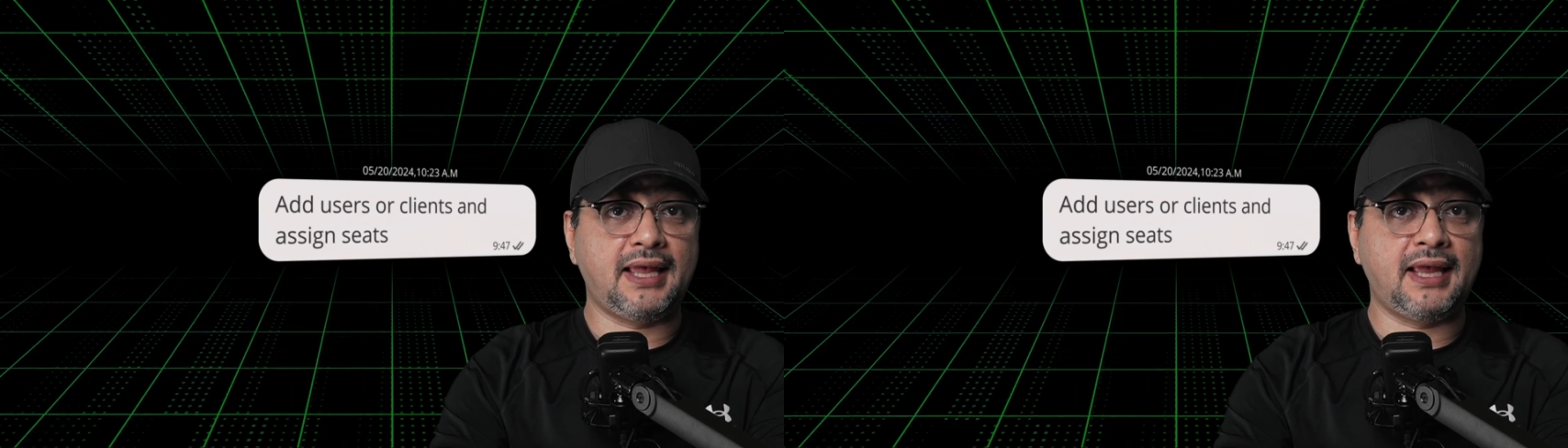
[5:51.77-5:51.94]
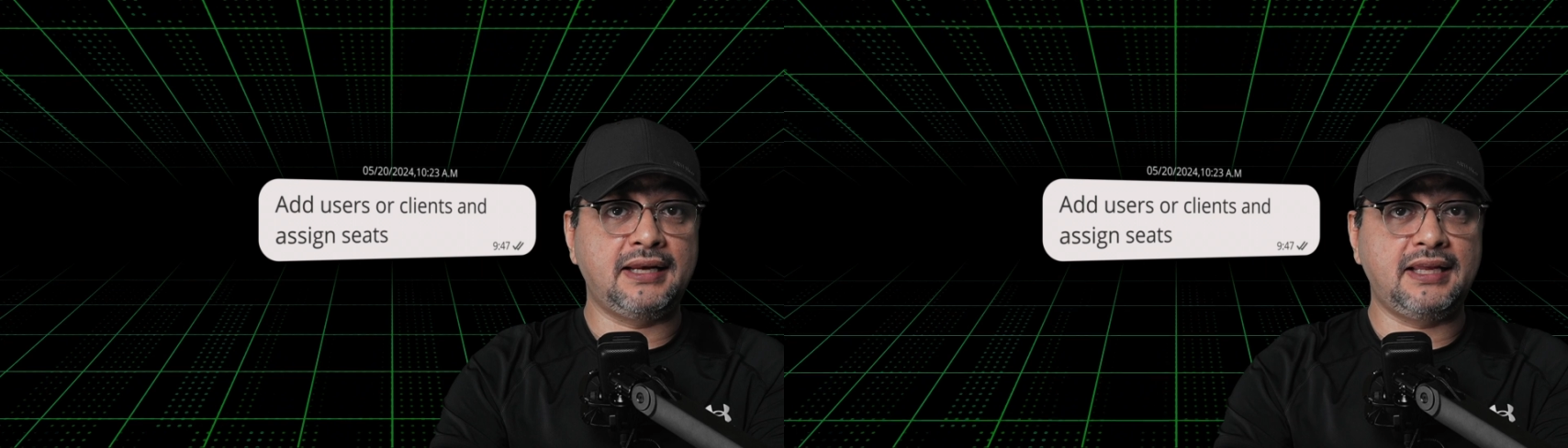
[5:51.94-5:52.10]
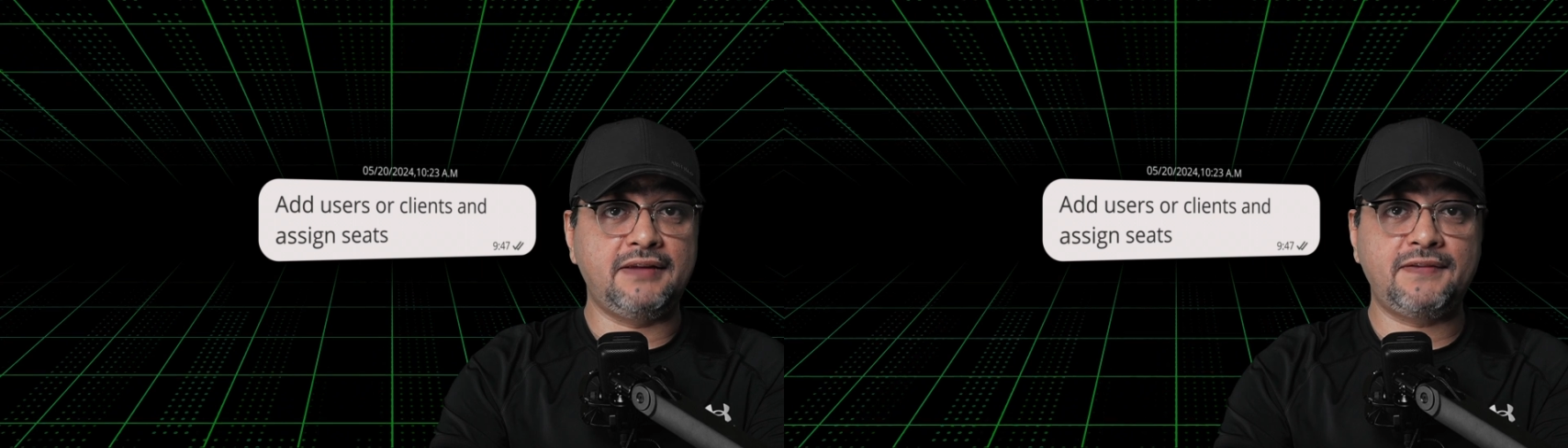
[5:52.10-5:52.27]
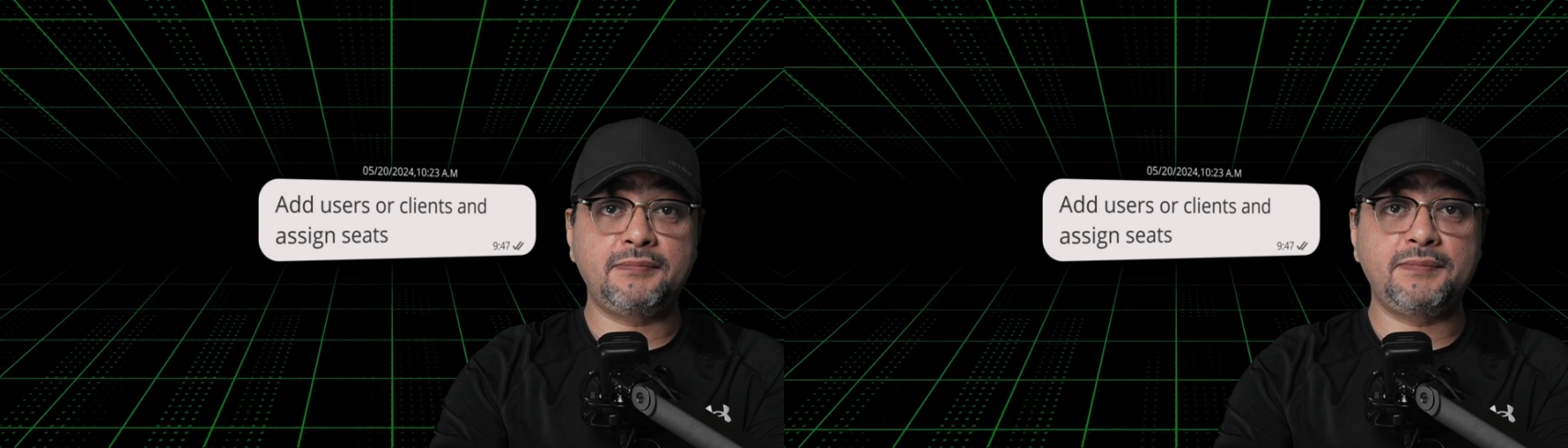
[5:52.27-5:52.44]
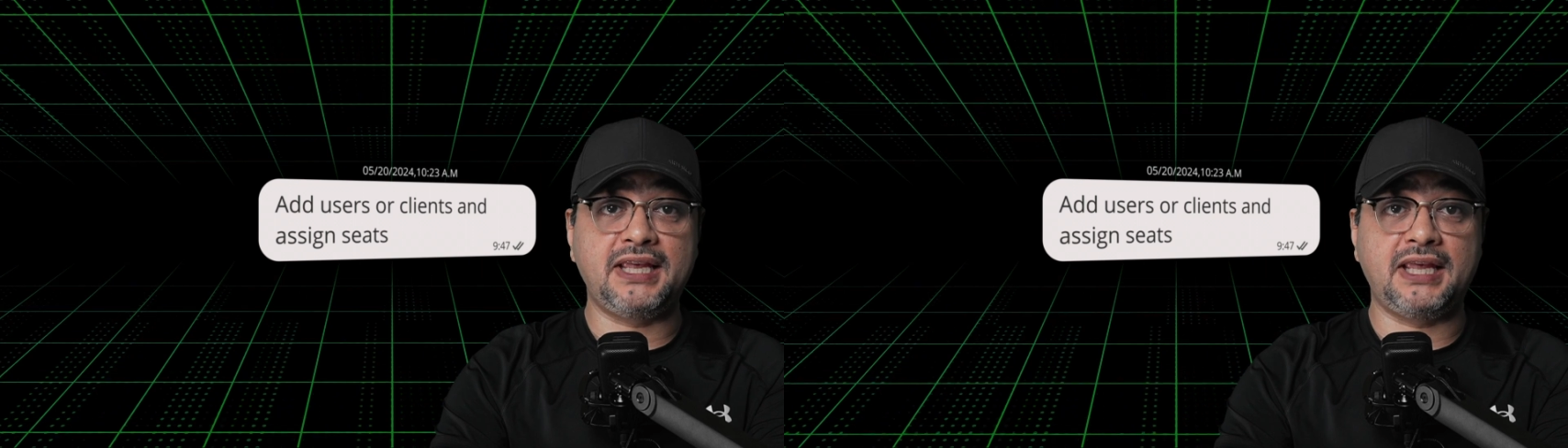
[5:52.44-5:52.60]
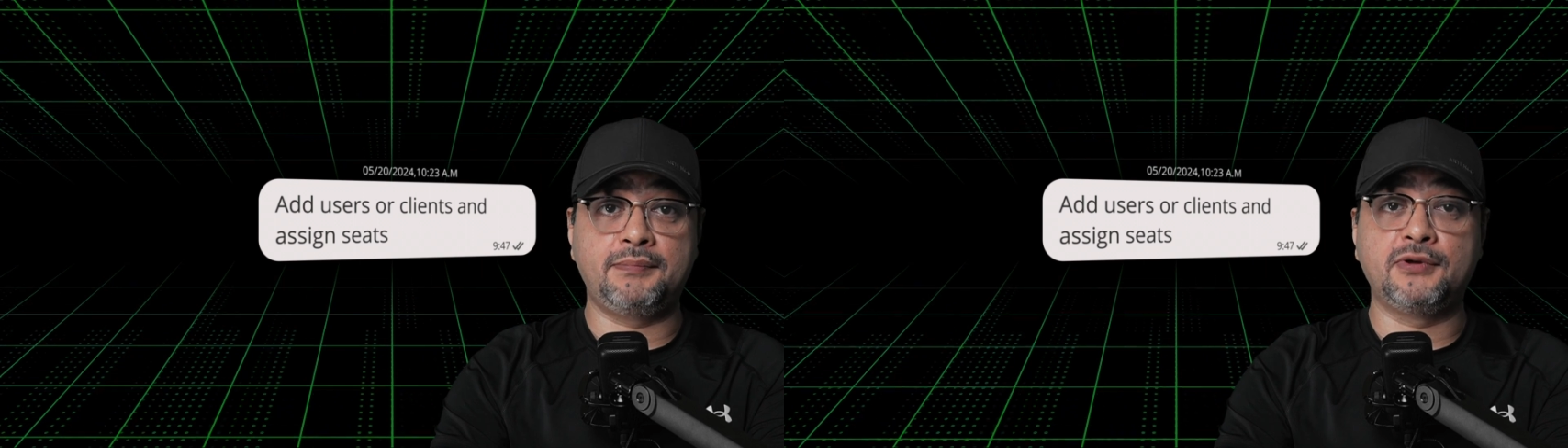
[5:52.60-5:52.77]
and even
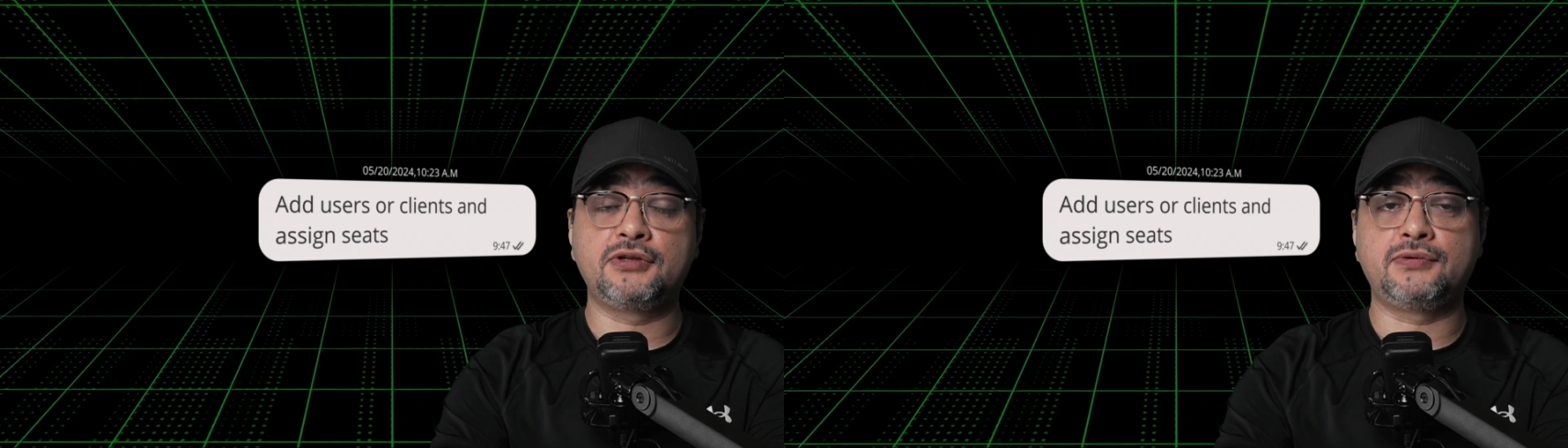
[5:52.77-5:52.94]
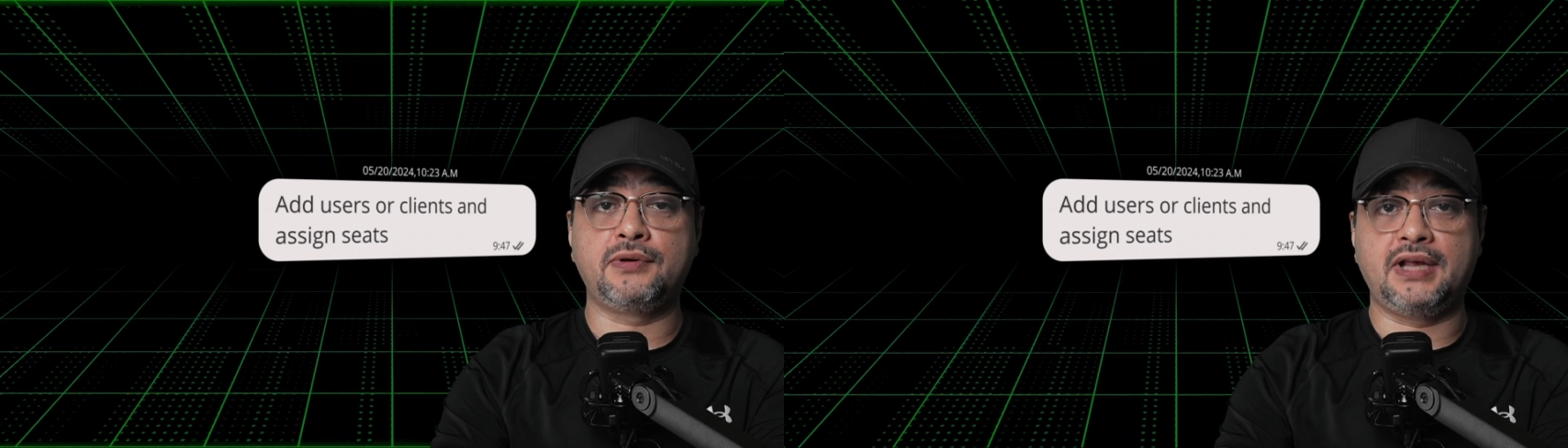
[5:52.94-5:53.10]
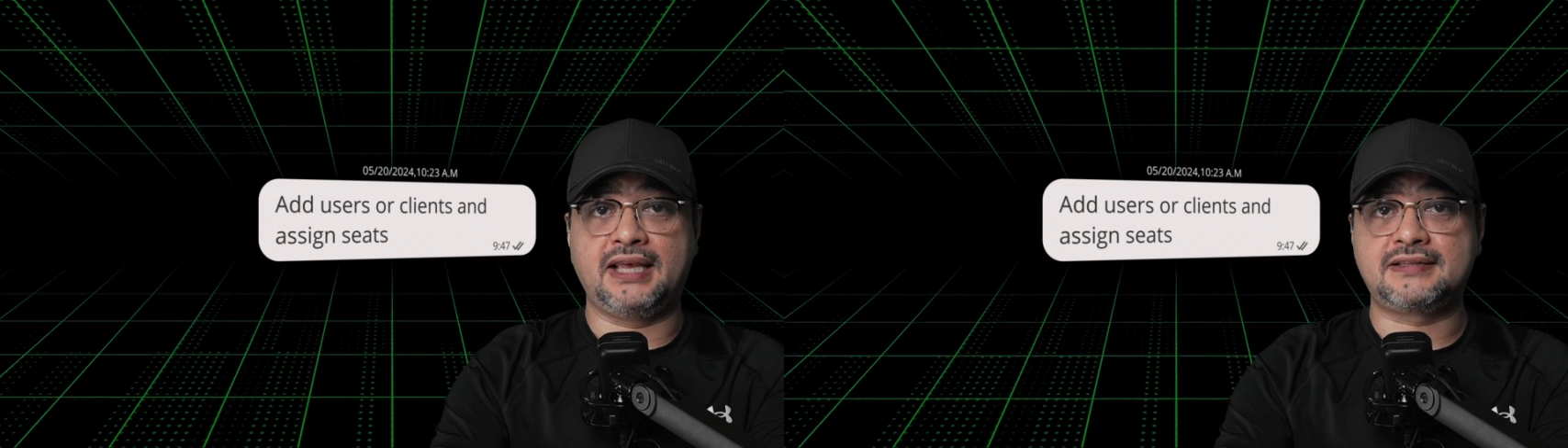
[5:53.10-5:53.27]
be able to